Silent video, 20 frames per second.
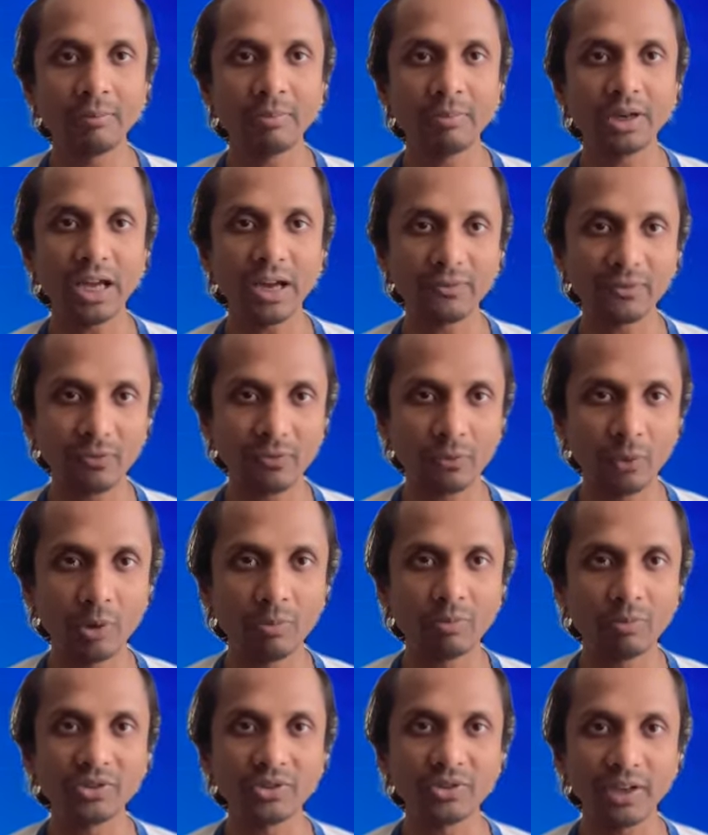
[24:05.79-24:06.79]
But after
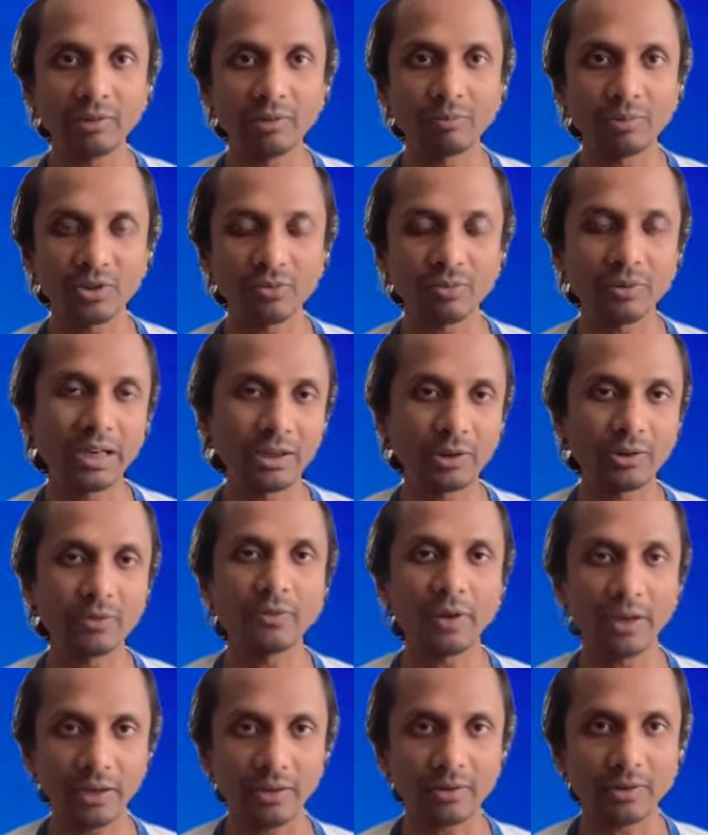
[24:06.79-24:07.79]
4 months, 8 months, we had to
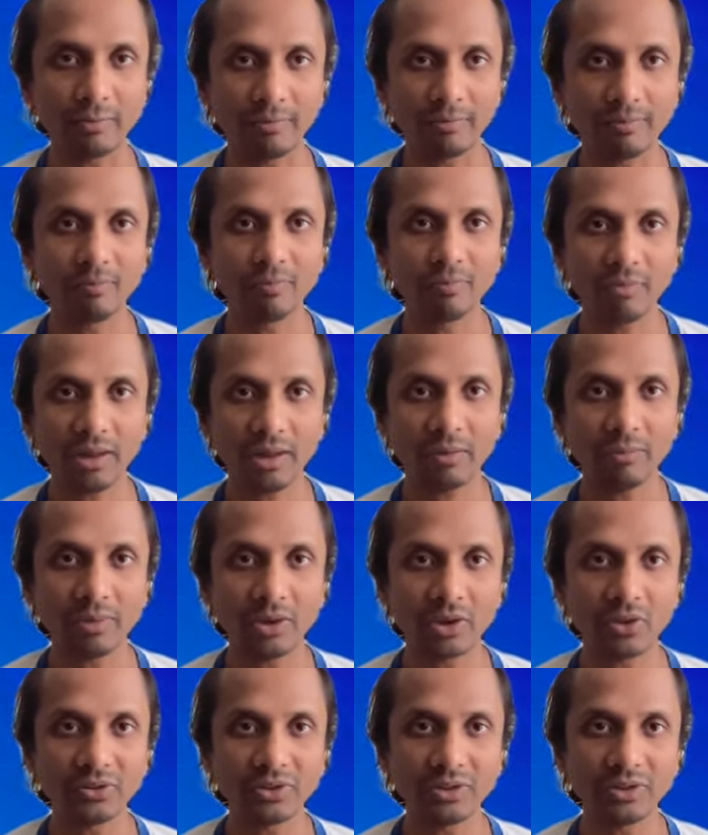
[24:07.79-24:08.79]
fire them,
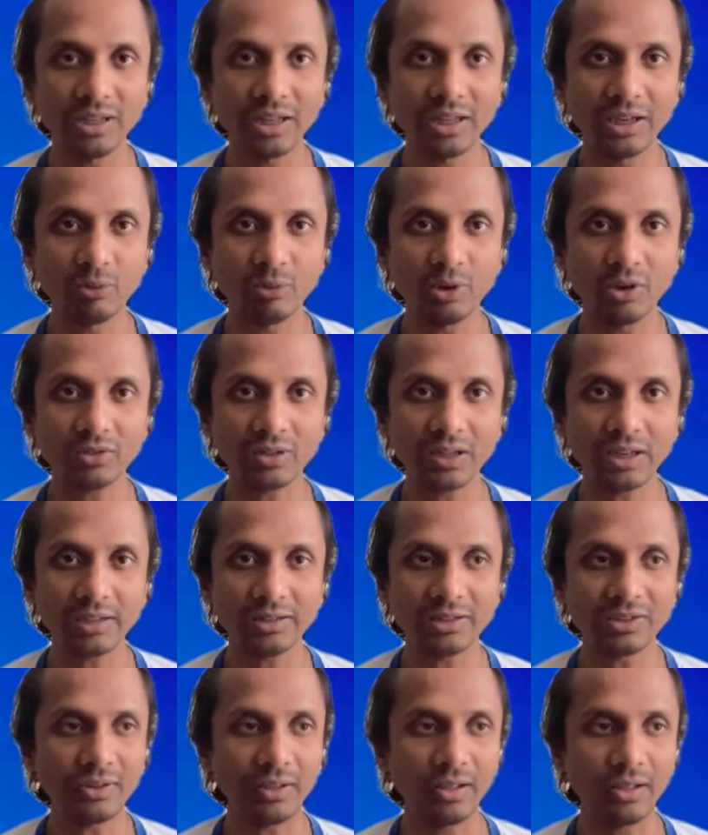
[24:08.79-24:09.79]
because the thing was like
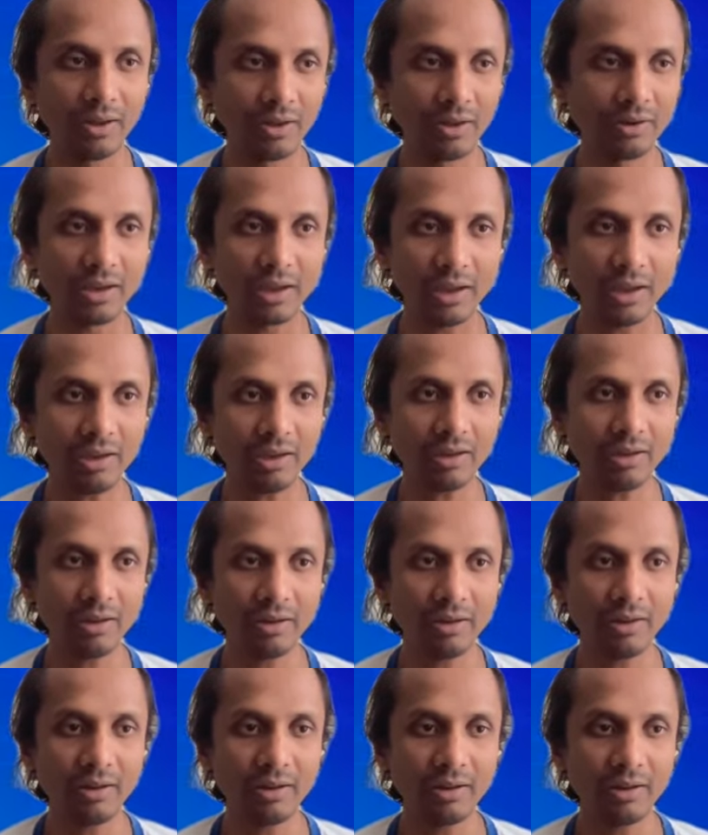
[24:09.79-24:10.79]
this learning
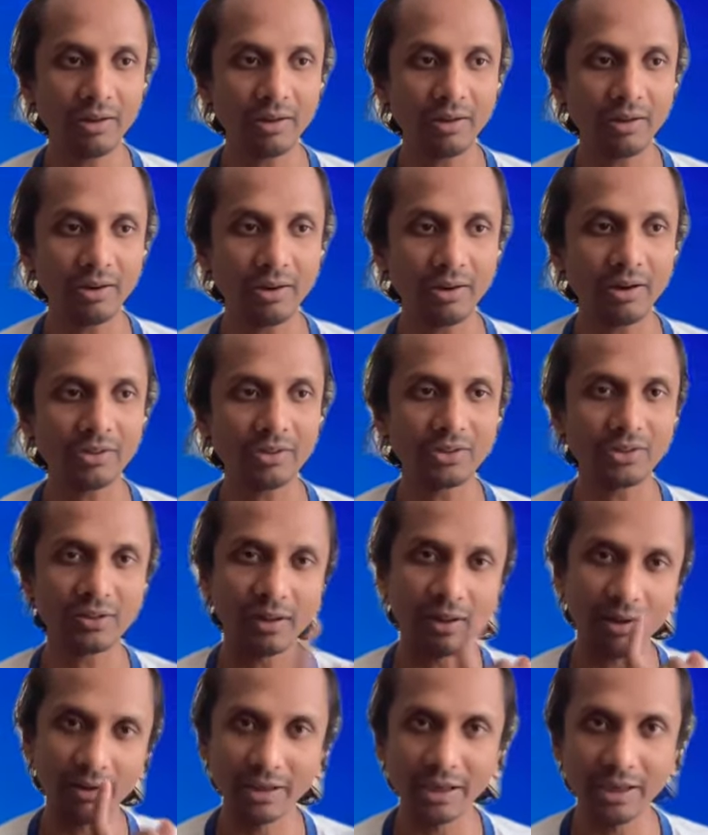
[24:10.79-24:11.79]

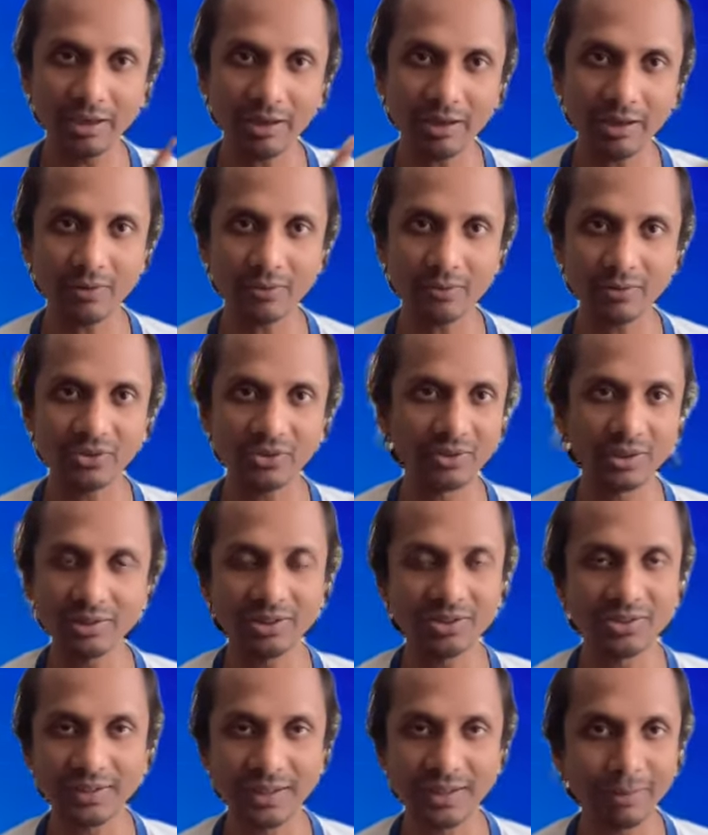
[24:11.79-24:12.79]
curve is not
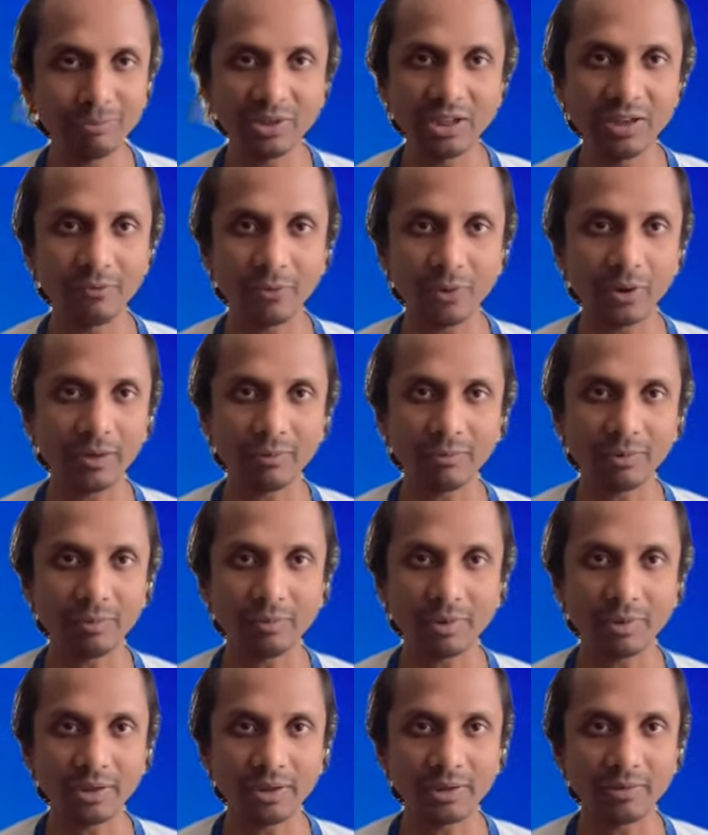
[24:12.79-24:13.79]
the same thing for
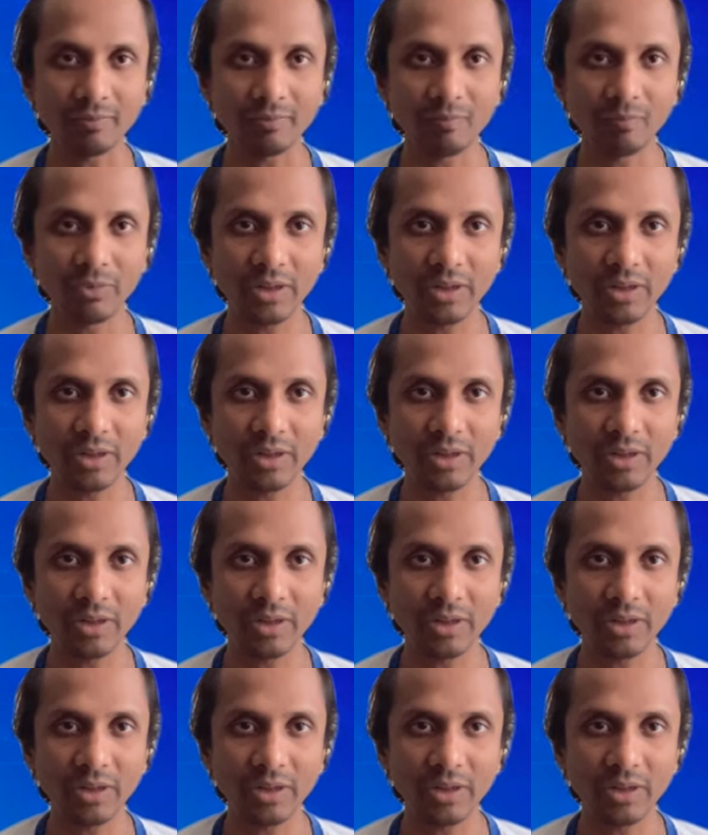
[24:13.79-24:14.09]
everybody.